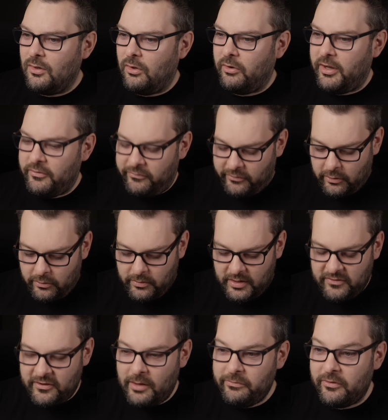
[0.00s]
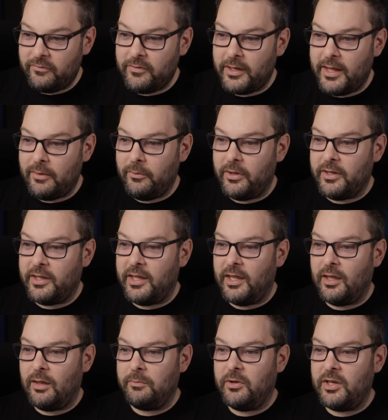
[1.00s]
All right, so in terms of the
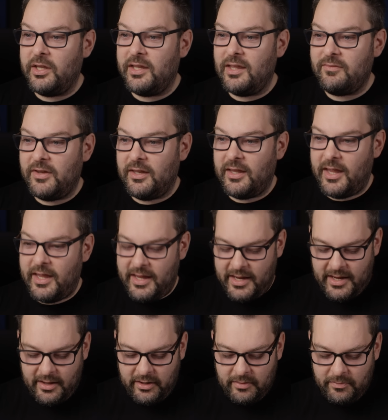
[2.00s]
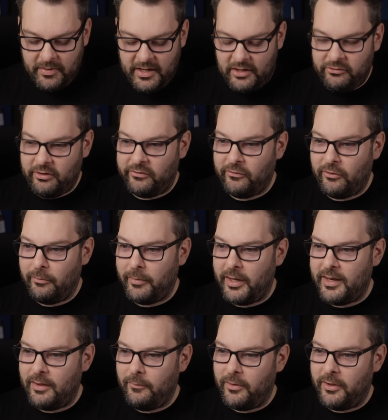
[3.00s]
networking, I'm going to give it a IP address on
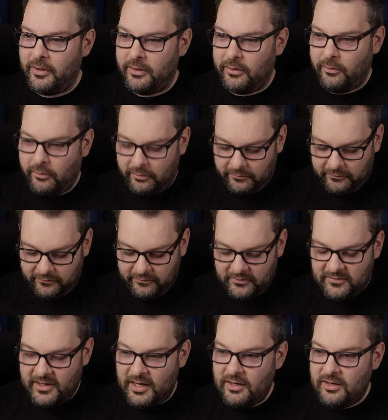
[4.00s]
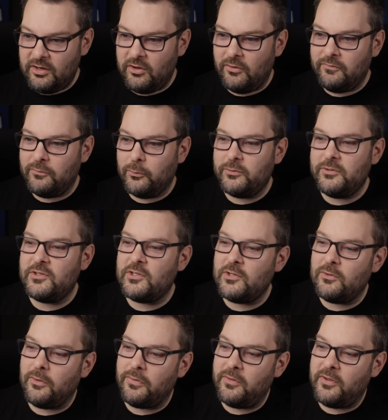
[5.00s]
my network of
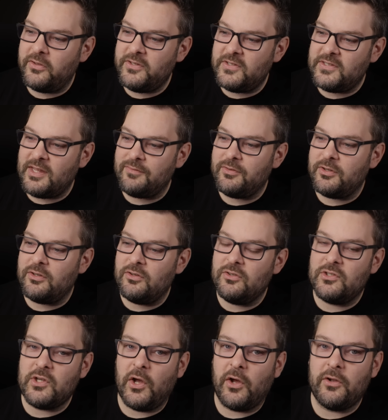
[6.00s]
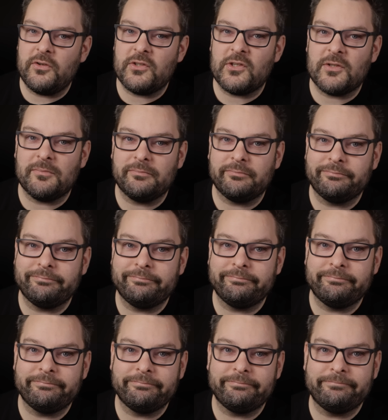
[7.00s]

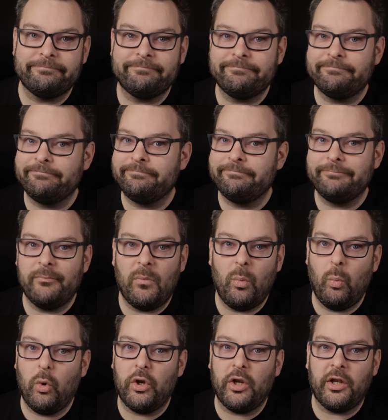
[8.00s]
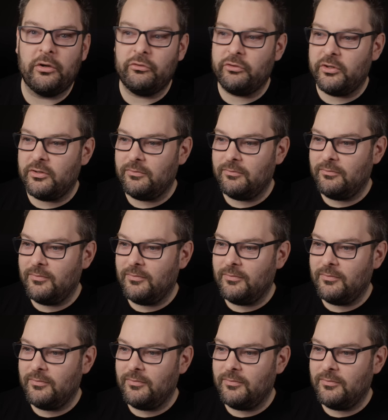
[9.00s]
10.42.37.100